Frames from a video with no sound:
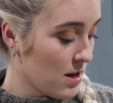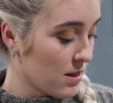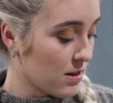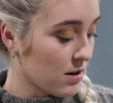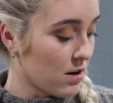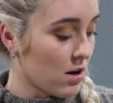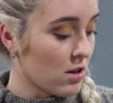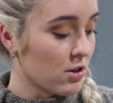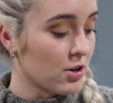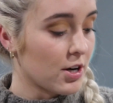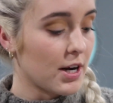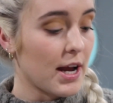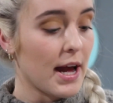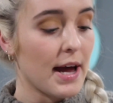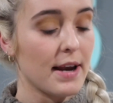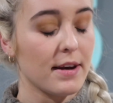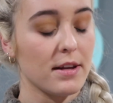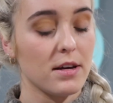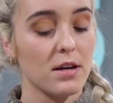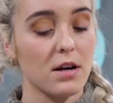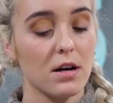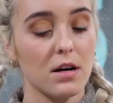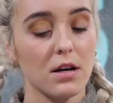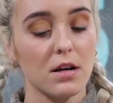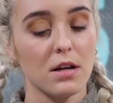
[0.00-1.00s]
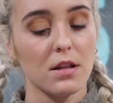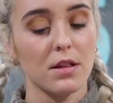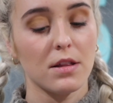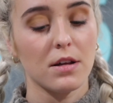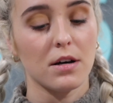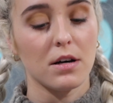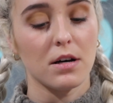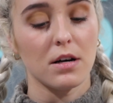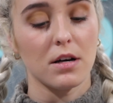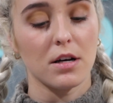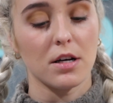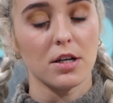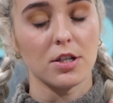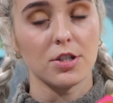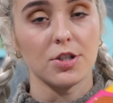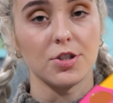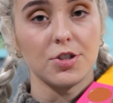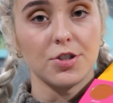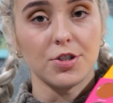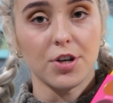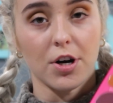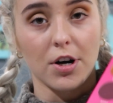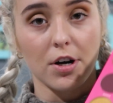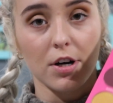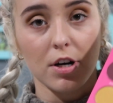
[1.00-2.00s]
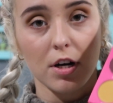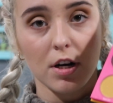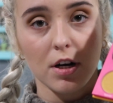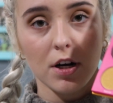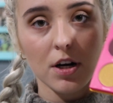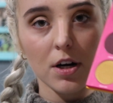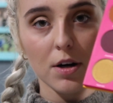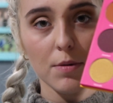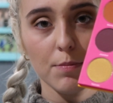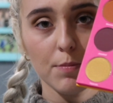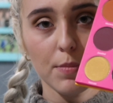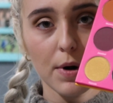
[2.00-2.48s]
the color Kenya, the darker